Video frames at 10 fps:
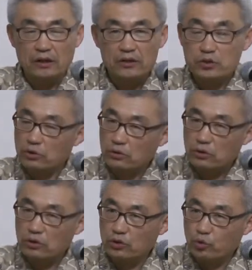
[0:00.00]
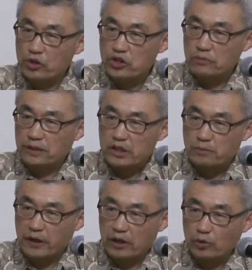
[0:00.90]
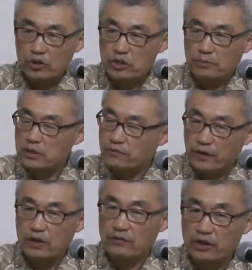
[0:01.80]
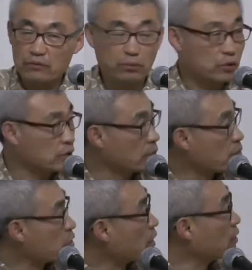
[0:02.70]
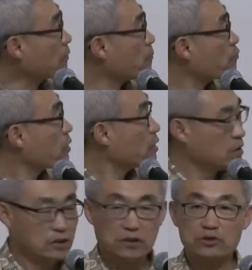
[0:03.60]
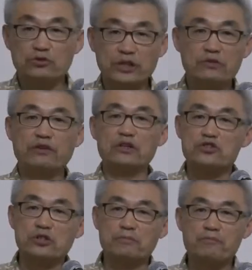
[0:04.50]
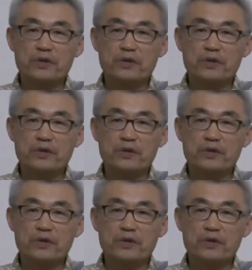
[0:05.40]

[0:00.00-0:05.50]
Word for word: So good worship, inspiring worship is very, very important. Second, great fellowship.